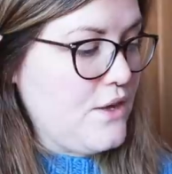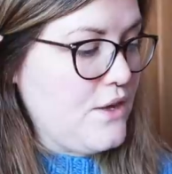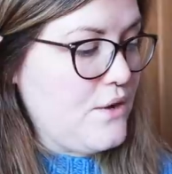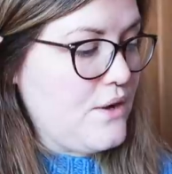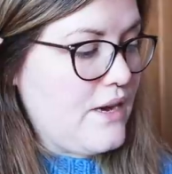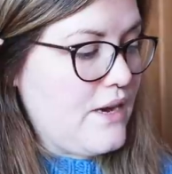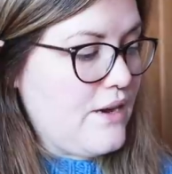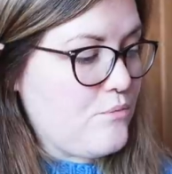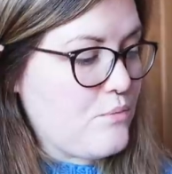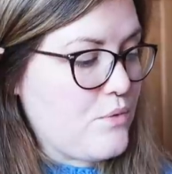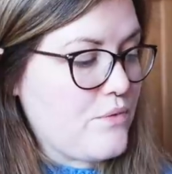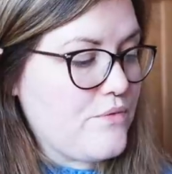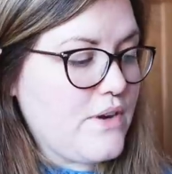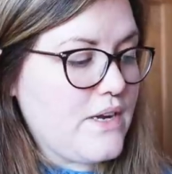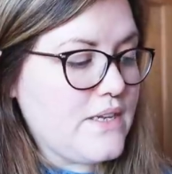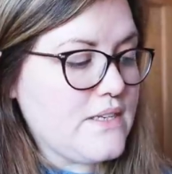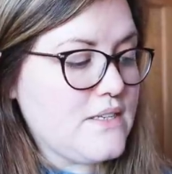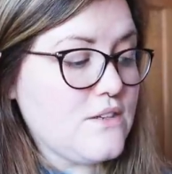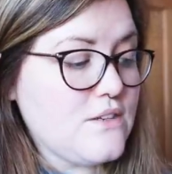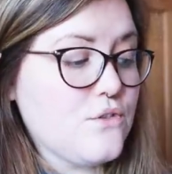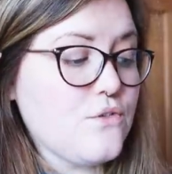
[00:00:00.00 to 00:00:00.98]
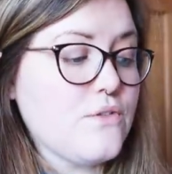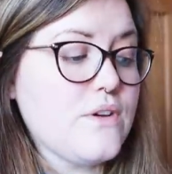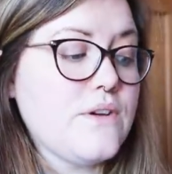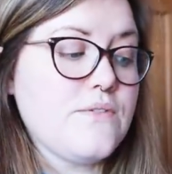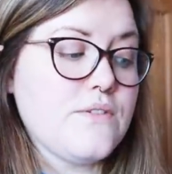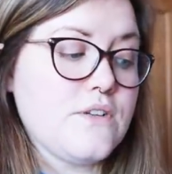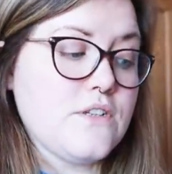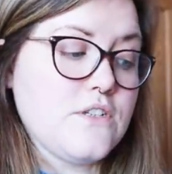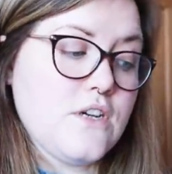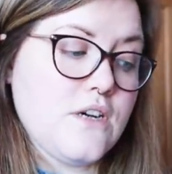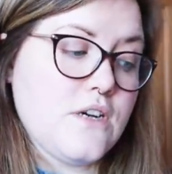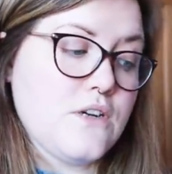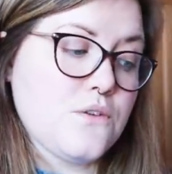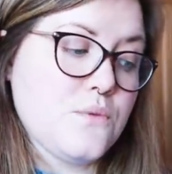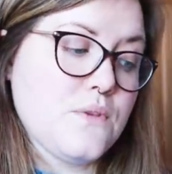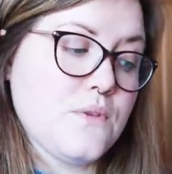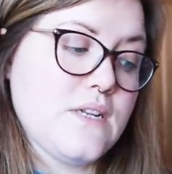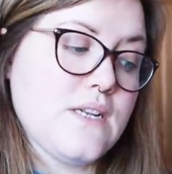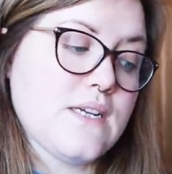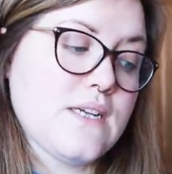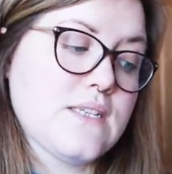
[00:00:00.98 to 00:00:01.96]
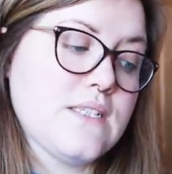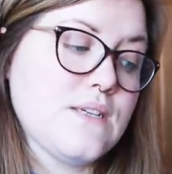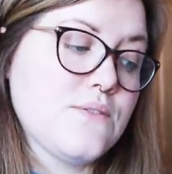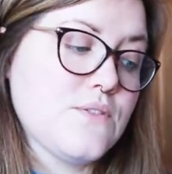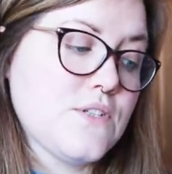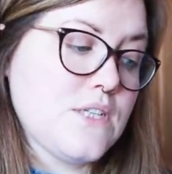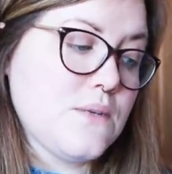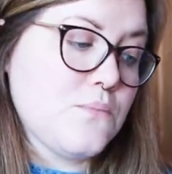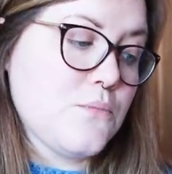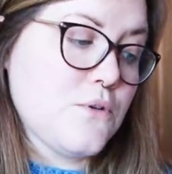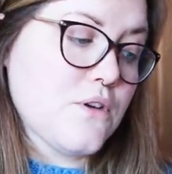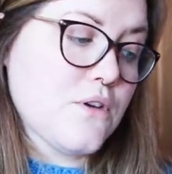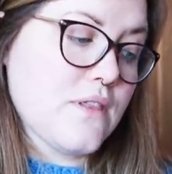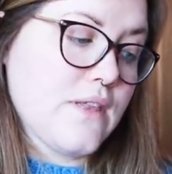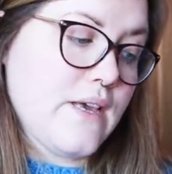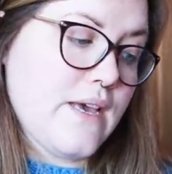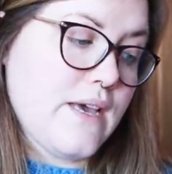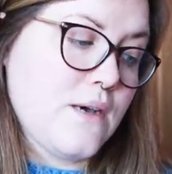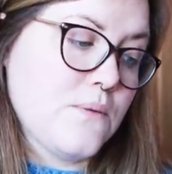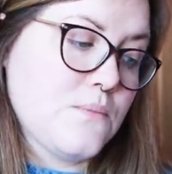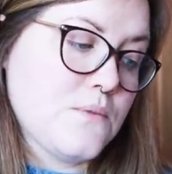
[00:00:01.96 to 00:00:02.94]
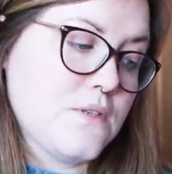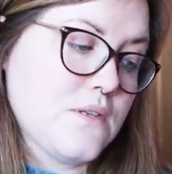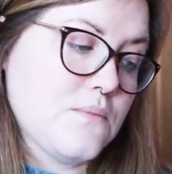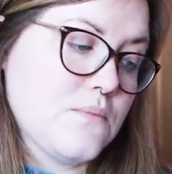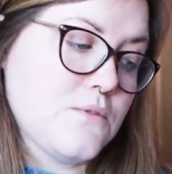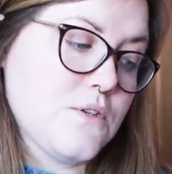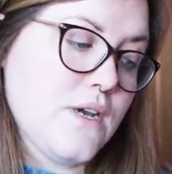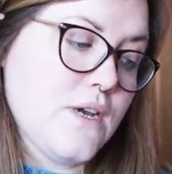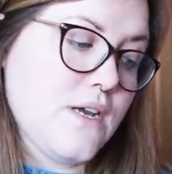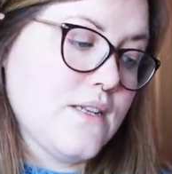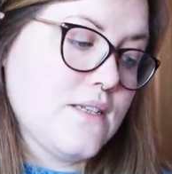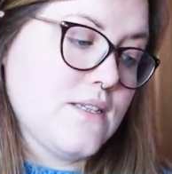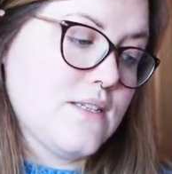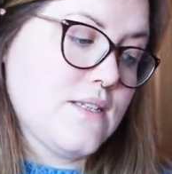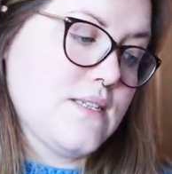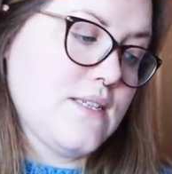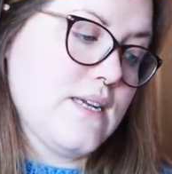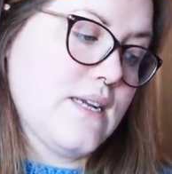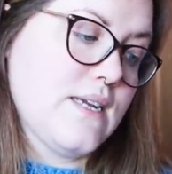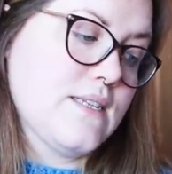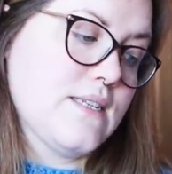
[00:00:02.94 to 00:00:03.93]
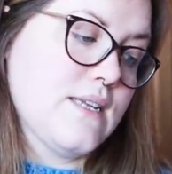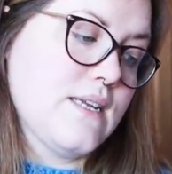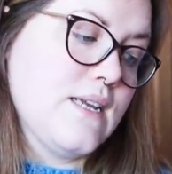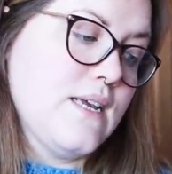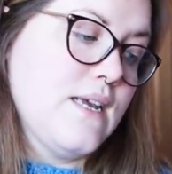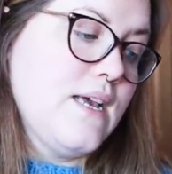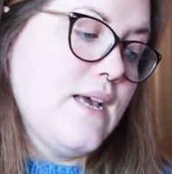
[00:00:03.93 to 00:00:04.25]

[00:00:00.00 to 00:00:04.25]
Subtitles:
you have provided a grieving child with an activity book that helps them to understand